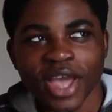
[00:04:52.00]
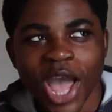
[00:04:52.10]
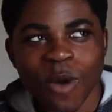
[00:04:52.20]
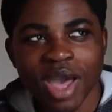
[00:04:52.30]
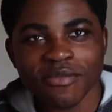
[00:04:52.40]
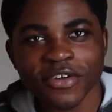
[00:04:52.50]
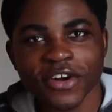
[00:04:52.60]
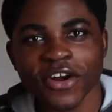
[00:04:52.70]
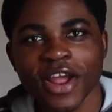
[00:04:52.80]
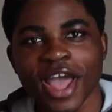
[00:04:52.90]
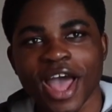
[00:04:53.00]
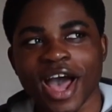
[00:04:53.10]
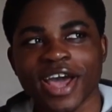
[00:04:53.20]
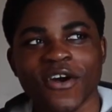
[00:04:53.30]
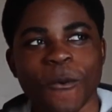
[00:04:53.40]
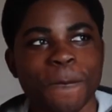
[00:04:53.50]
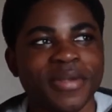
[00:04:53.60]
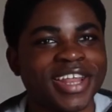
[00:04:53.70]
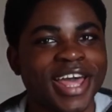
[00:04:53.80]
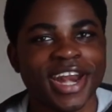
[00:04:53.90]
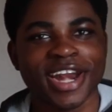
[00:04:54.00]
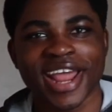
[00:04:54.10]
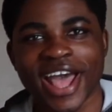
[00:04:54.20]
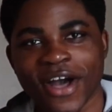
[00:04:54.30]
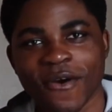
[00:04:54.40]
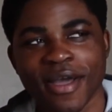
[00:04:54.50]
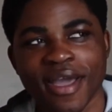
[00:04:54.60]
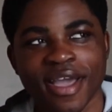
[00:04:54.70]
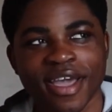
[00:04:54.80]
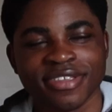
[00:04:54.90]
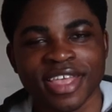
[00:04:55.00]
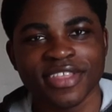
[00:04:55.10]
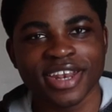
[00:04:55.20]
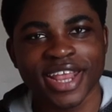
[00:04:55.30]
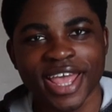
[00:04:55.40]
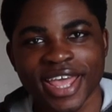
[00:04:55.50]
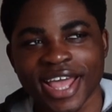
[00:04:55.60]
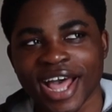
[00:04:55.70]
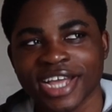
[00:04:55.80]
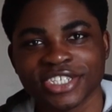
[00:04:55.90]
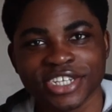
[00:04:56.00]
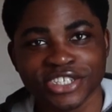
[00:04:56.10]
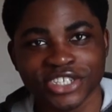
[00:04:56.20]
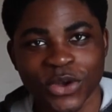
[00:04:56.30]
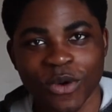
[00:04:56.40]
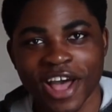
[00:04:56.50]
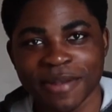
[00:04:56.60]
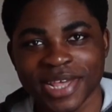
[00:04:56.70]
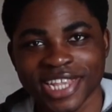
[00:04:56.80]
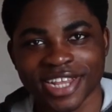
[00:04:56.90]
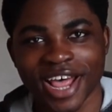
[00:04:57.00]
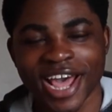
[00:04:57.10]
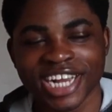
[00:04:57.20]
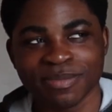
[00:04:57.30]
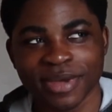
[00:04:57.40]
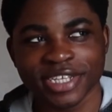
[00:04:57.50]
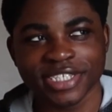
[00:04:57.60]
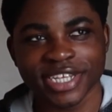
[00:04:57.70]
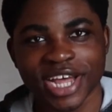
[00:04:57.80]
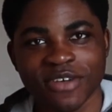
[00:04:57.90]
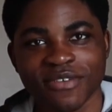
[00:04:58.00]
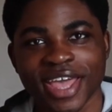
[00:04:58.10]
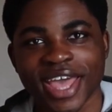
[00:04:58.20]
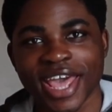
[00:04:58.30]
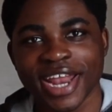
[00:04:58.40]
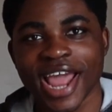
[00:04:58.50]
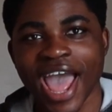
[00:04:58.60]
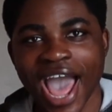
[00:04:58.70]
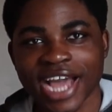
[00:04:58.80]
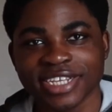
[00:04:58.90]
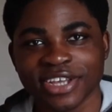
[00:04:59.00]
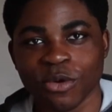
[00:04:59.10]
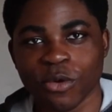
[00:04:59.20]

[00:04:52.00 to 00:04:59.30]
However, I don't plan it out, because at the end of the day, I just know I'd be lying to myself and acting